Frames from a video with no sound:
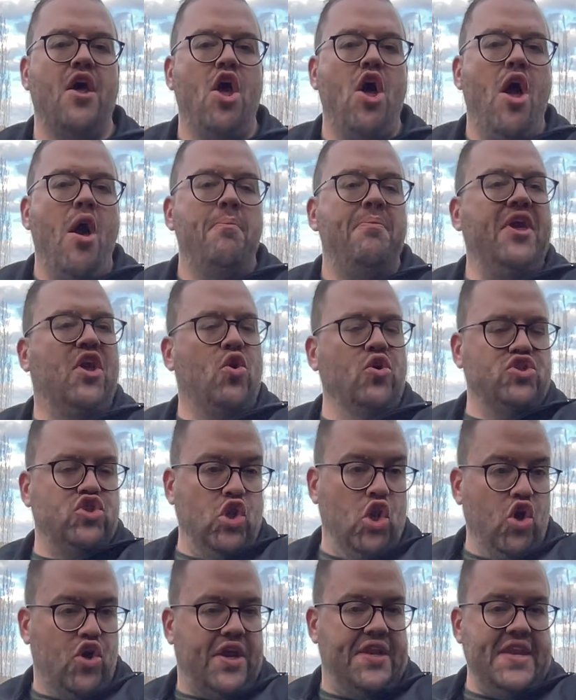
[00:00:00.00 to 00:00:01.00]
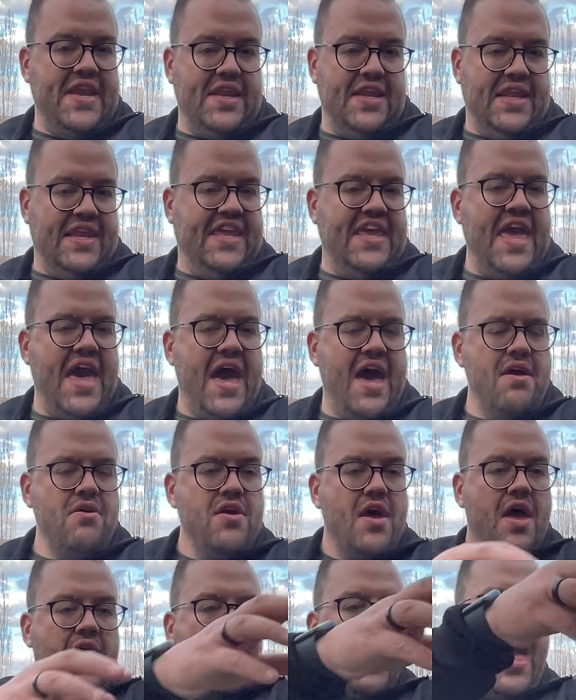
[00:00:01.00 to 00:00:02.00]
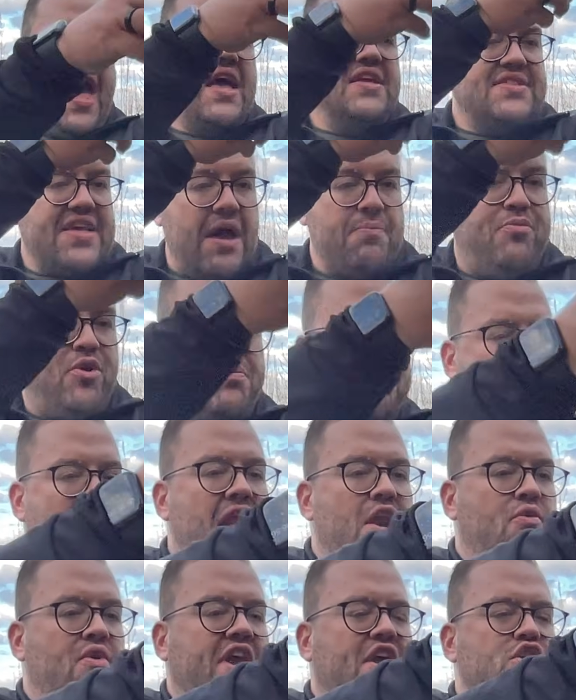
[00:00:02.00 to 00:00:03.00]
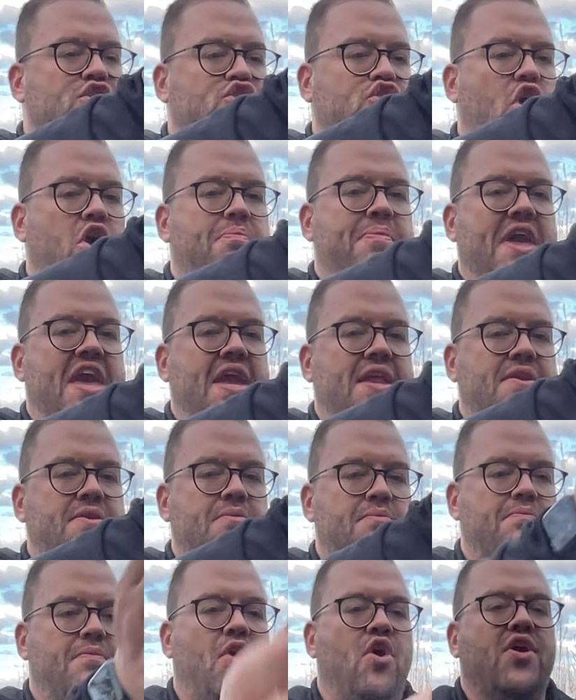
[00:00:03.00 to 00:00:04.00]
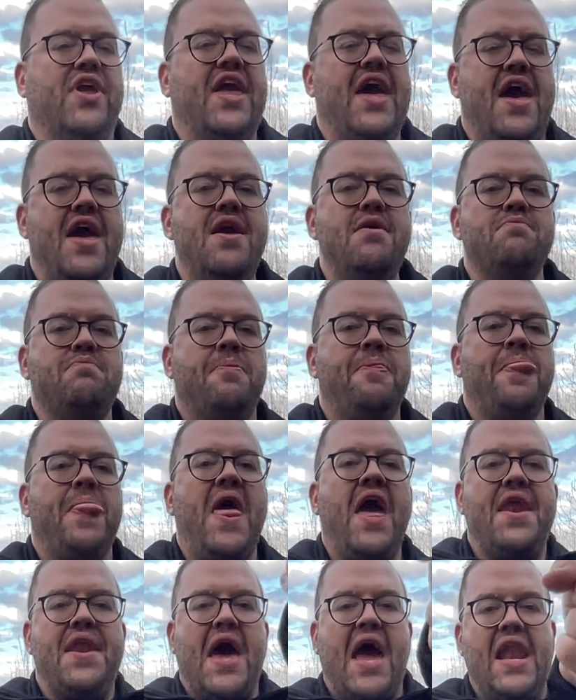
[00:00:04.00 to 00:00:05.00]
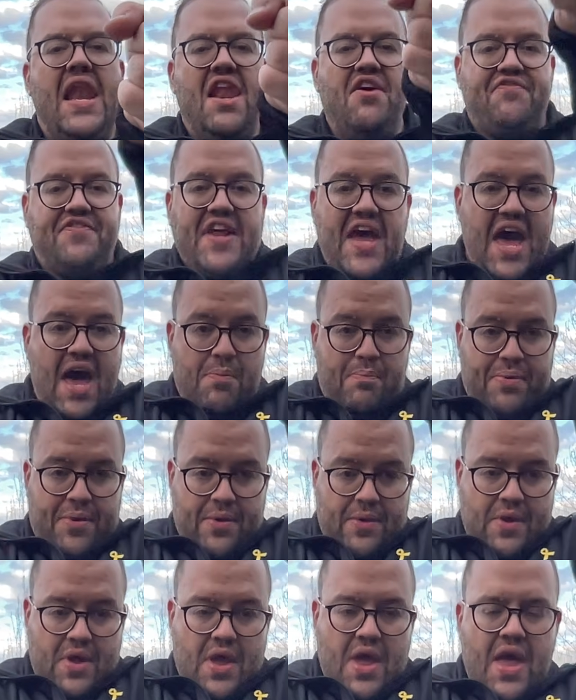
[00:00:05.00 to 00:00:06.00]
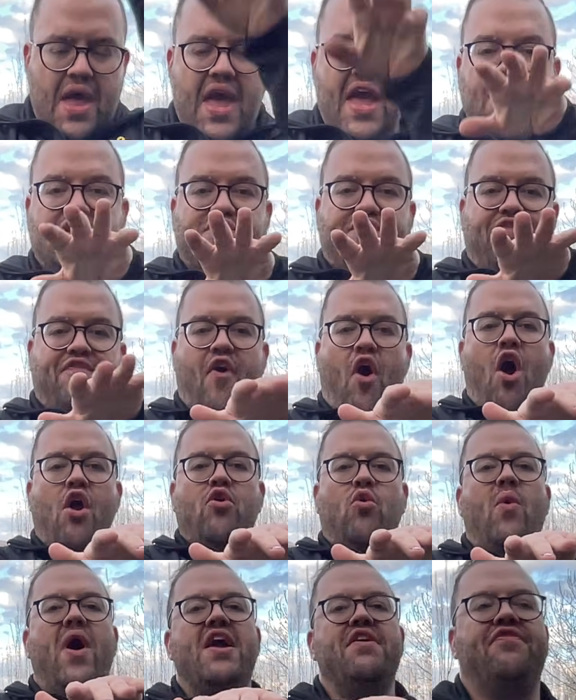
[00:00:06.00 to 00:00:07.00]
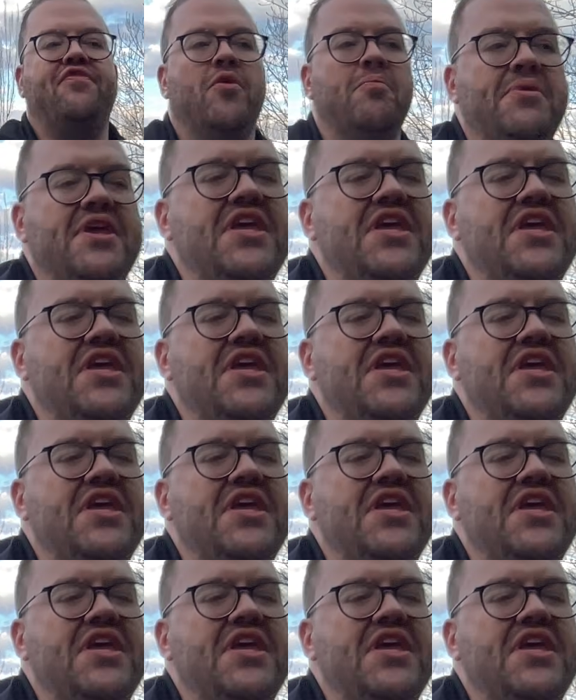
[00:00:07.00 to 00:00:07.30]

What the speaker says: Because look here, as I put my laryngoscope in, okay, and I lift up, it's far away from me,